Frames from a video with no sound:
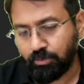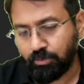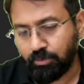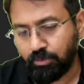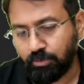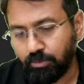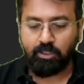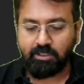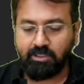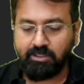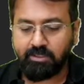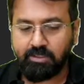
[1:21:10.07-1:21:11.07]
Are you all
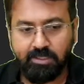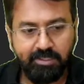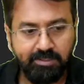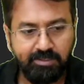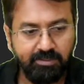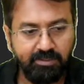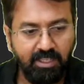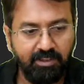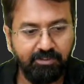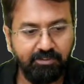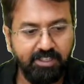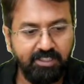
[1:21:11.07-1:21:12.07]
clear?
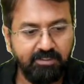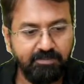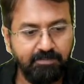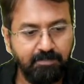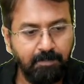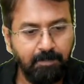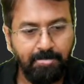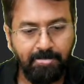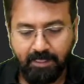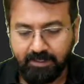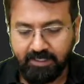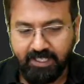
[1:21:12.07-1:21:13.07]
Everyone?
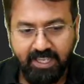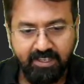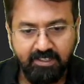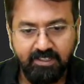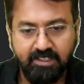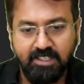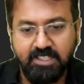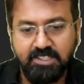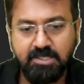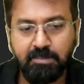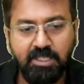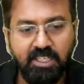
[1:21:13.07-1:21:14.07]
Okay.
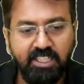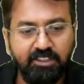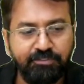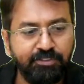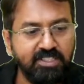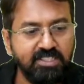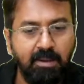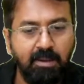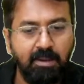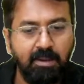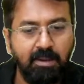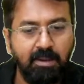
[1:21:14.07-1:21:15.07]
Similarly, for
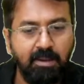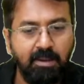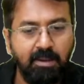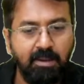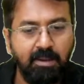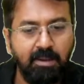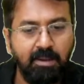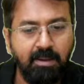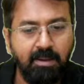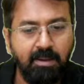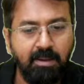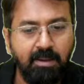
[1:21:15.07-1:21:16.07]
example, you don't need to do
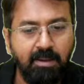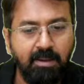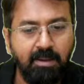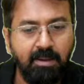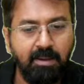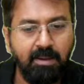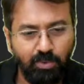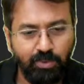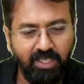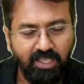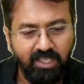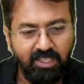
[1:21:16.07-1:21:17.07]
this.
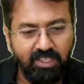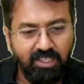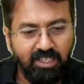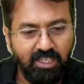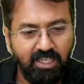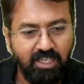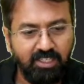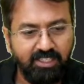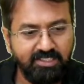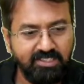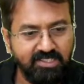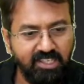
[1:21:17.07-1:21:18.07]
Okay.
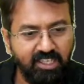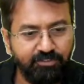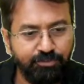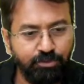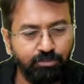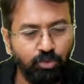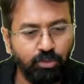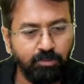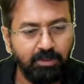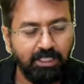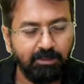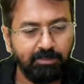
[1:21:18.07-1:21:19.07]
Let's take few more
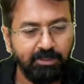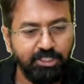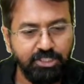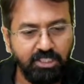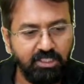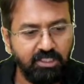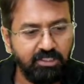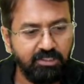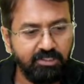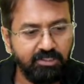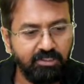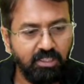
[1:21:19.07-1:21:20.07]
multiplication.
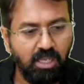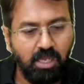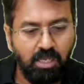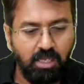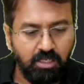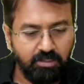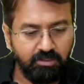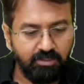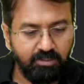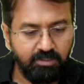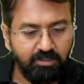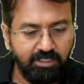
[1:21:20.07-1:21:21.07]

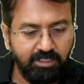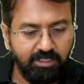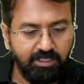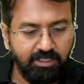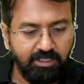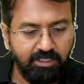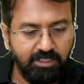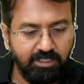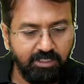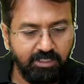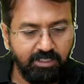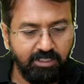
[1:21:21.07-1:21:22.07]
Let me give you one more
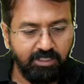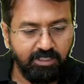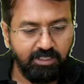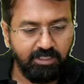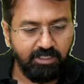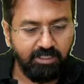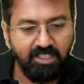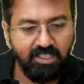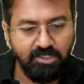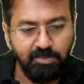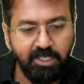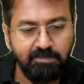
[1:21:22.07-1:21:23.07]
example so that things
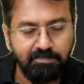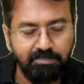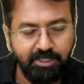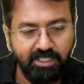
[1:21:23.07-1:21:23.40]
become pretty